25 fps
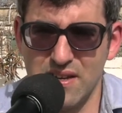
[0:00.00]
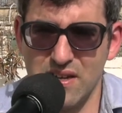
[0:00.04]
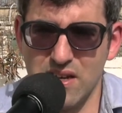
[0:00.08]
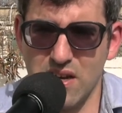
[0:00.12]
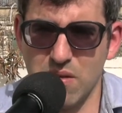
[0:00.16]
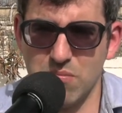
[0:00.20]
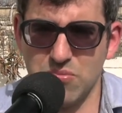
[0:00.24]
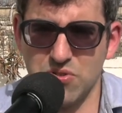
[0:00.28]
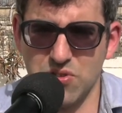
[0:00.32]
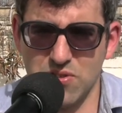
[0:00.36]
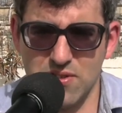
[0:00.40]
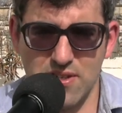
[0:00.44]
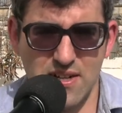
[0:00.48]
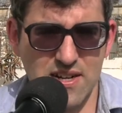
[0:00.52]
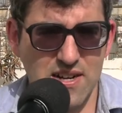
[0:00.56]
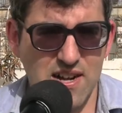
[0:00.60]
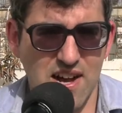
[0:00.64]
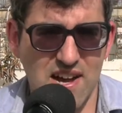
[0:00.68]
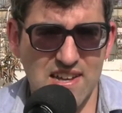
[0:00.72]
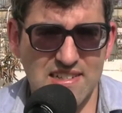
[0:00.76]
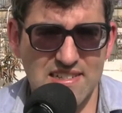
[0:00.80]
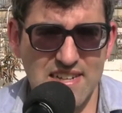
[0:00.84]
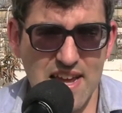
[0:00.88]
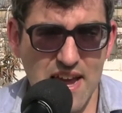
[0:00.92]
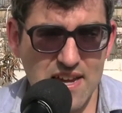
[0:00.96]
I'm sure it
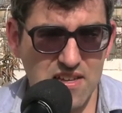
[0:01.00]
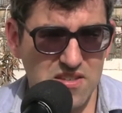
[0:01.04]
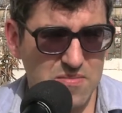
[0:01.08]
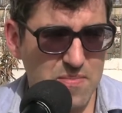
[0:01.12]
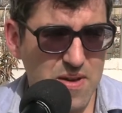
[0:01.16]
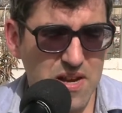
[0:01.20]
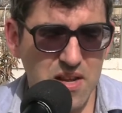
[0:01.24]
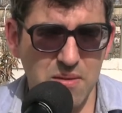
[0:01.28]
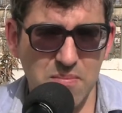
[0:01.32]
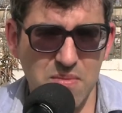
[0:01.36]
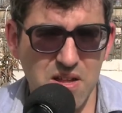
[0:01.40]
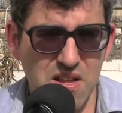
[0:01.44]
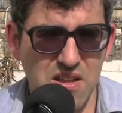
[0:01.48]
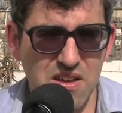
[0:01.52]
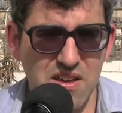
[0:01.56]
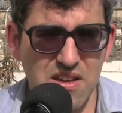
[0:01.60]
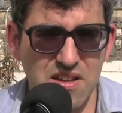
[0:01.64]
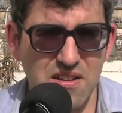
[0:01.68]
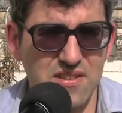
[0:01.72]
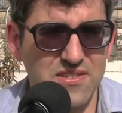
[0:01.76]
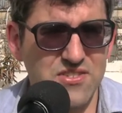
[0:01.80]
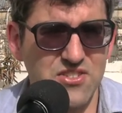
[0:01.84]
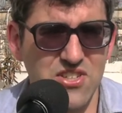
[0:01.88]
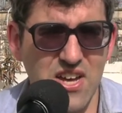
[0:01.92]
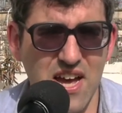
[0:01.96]
costs X many
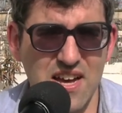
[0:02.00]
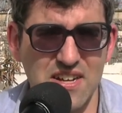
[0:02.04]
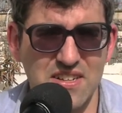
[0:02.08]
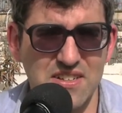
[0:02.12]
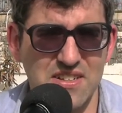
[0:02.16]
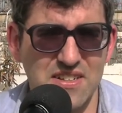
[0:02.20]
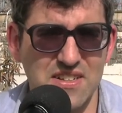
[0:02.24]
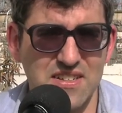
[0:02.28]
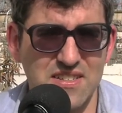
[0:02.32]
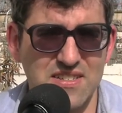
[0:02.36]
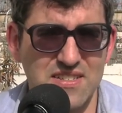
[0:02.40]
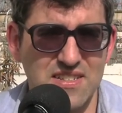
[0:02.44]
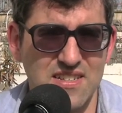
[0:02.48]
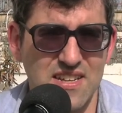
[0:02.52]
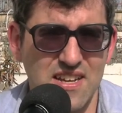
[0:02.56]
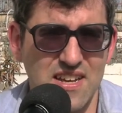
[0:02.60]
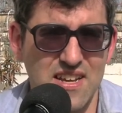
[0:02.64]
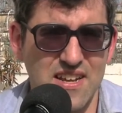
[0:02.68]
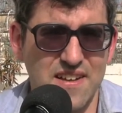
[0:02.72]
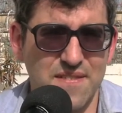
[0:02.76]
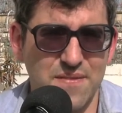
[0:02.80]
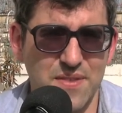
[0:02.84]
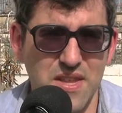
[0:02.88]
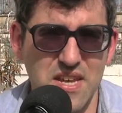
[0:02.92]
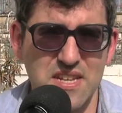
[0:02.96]
million shekels.
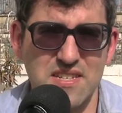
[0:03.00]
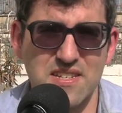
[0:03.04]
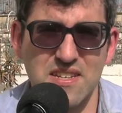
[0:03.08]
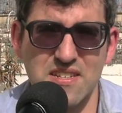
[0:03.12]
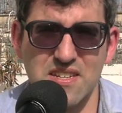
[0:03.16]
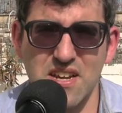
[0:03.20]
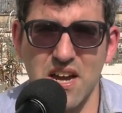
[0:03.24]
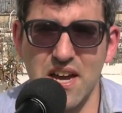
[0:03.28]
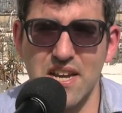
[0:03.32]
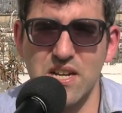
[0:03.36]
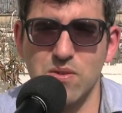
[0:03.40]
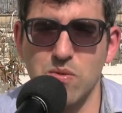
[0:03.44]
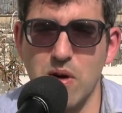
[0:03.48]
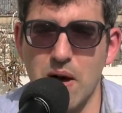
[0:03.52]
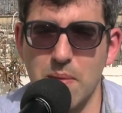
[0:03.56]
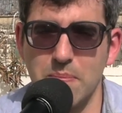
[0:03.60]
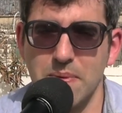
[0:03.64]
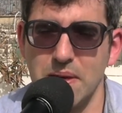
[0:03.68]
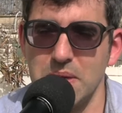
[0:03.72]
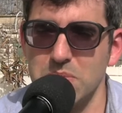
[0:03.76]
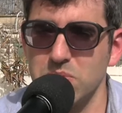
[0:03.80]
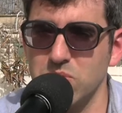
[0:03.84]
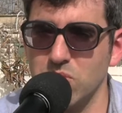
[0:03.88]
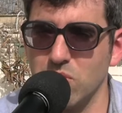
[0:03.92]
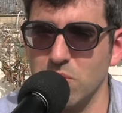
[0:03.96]
This is kind of what
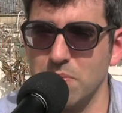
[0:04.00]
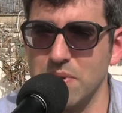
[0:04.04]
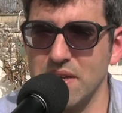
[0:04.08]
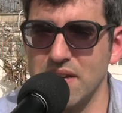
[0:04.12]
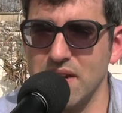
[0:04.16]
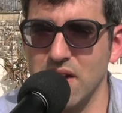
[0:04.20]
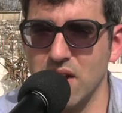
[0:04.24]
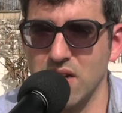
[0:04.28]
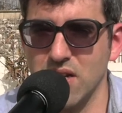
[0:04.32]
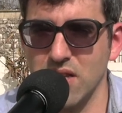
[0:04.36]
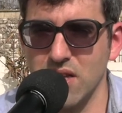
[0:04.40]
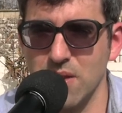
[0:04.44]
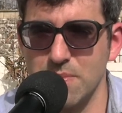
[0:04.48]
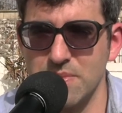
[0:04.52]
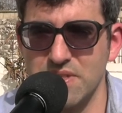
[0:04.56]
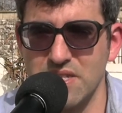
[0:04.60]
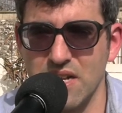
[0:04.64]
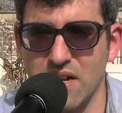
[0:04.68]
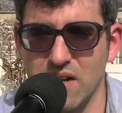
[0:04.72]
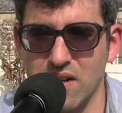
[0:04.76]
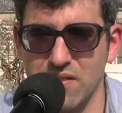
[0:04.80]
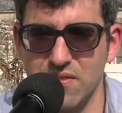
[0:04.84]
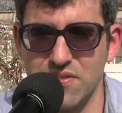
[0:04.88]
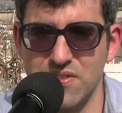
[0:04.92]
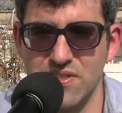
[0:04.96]
people would be killing
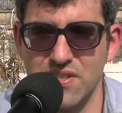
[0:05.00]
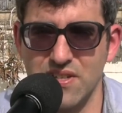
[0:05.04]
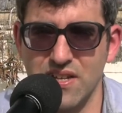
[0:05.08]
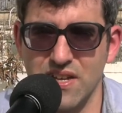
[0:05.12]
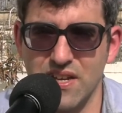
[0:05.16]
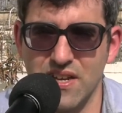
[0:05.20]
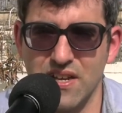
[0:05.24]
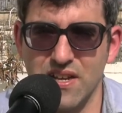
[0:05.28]
themselves